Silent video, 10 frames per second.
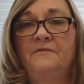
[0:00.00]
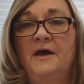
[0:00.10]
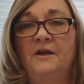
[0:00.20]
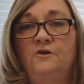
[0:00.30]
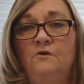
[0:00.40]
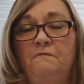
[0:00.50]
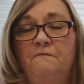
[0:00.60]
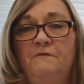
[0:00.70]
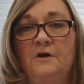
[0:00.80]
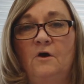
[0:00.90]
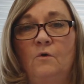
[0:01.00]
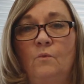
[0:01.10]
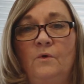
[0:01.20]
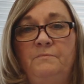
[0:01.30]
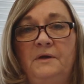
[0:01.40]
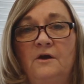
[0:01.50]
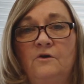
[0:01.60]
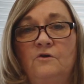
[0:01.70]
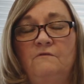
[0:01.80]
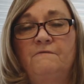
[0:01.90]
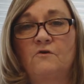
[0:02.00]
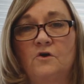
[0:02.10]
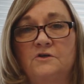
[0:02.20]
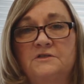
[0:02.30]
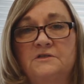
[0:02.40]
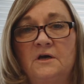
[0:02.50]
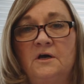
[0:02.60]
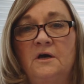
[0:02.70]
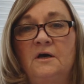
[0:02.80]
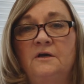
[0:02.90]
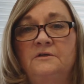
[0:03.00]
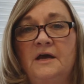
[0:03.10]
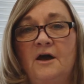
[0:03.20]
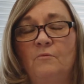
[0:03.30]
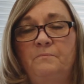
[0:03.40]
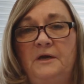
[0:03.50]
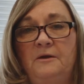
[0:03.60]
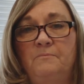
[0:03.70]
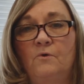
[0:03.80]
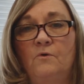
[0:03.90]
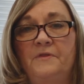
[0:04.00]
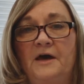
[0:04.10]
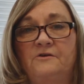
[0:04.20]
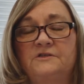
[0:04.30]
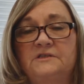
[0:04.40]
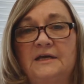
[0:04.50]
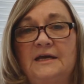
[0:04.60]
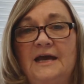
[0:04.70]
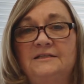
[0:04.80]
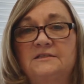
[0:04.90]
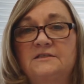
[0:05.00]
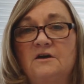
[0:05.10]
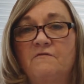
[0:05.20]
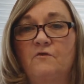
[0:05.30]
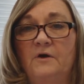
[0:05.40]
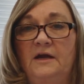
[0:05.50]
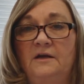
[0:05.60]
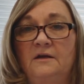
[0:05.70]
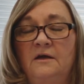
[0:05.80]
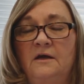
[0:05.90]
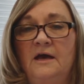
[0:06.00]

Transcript: that you feel would be a good verse to help people that are sick and suffering.